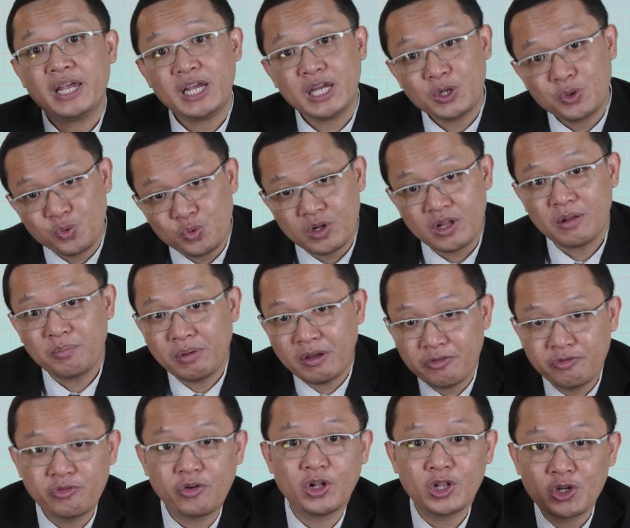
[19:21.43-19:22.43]
it will
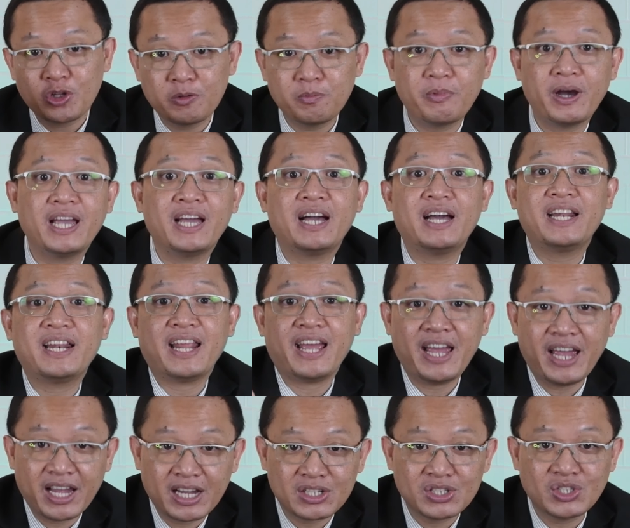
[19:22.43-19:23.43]
be followed by an
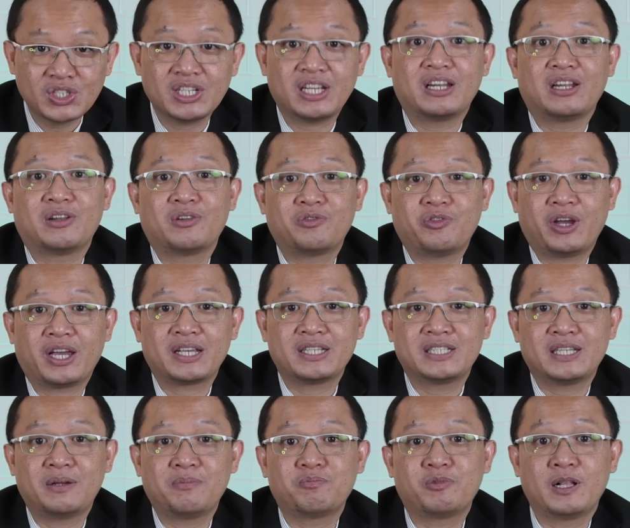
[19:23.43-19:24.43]
action, for
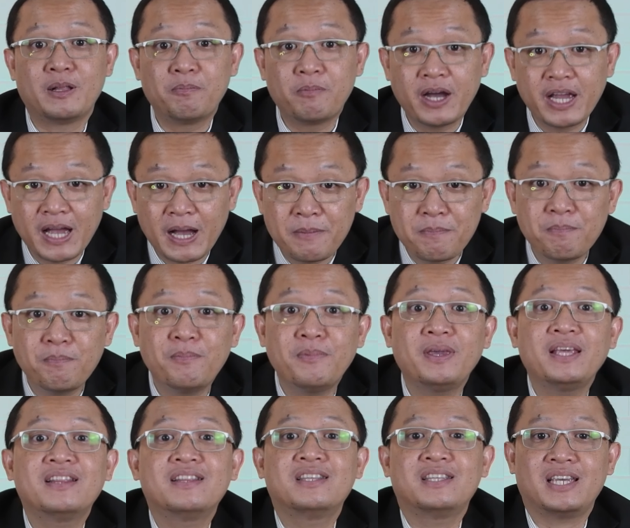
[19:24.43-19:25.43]
example, by a
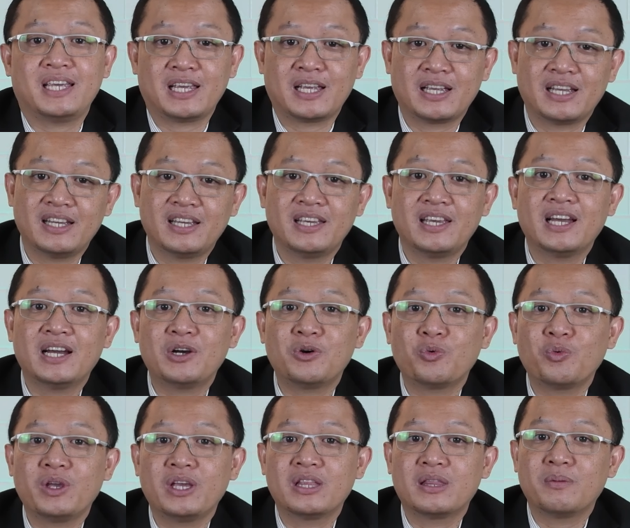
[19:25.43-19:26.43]
meeting, yeah,
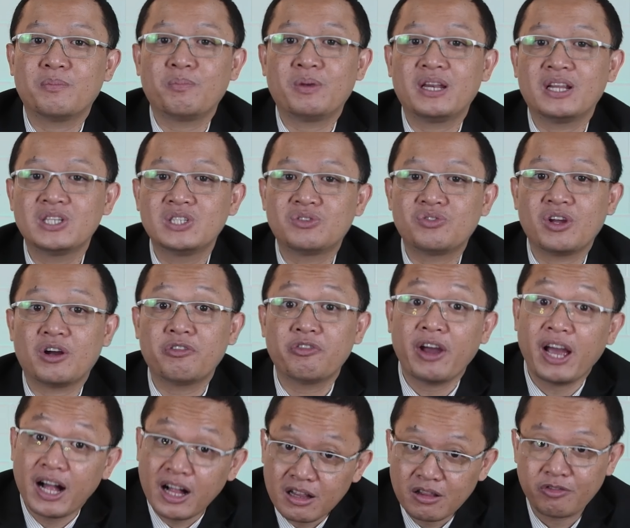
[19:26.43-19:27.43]
with Ministry
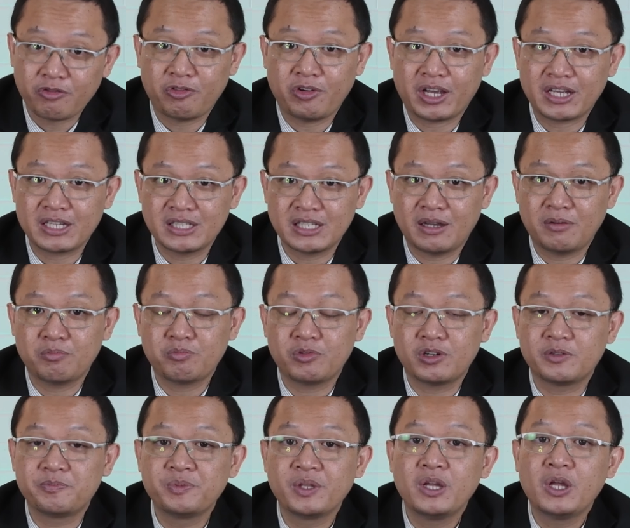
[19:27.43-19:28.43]
of Health, for
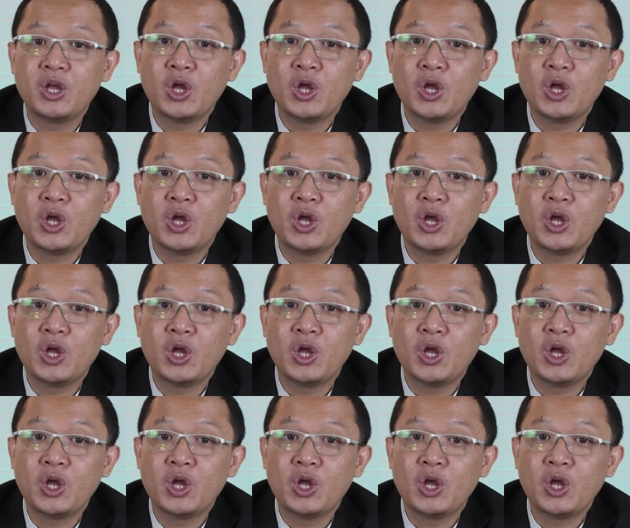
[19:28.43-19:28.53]
example,